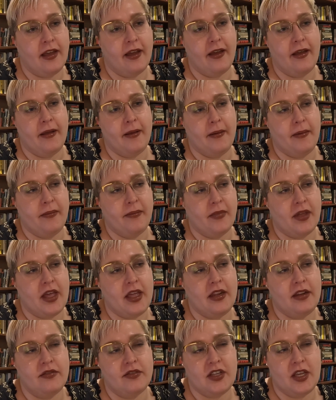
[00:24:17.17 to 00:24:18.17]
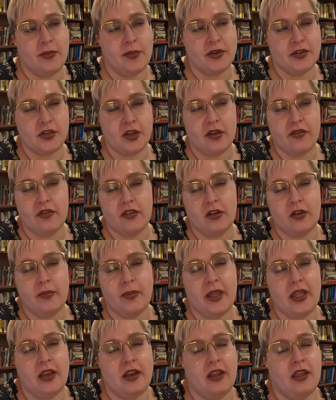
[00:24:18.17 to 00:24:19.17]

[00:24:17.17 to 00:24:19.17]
kind of tapers off a little bit,